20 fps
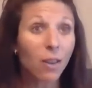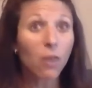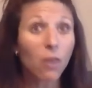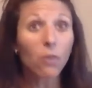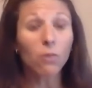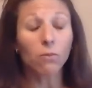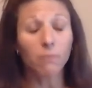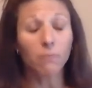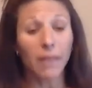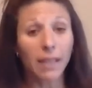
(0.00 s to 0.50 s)

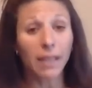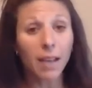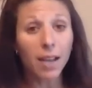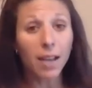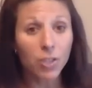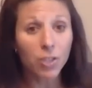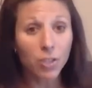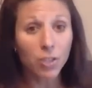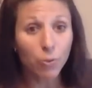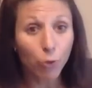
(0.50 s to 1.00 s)
oh my
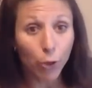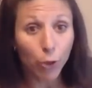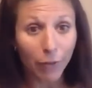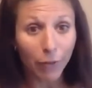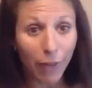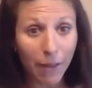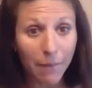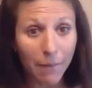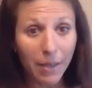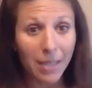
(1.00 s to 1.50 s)
gosh, it's
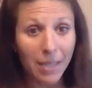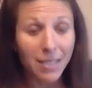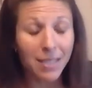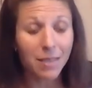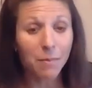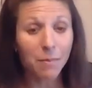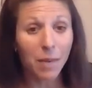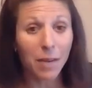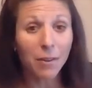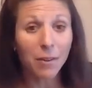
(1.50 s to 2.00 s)
45 minutes
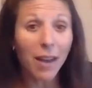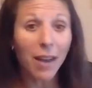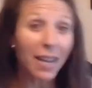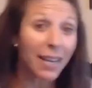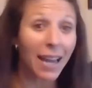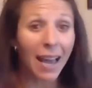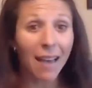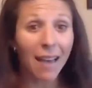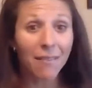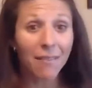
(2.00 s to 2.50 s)
into my ride
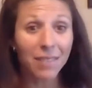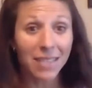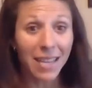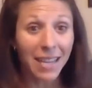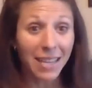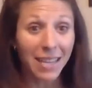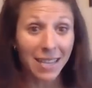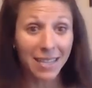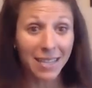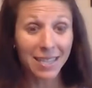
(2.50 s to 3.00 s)
and I haven't
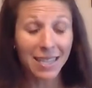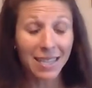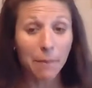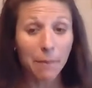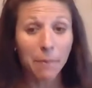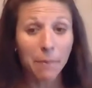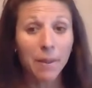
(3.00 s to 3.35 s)
taken a sip.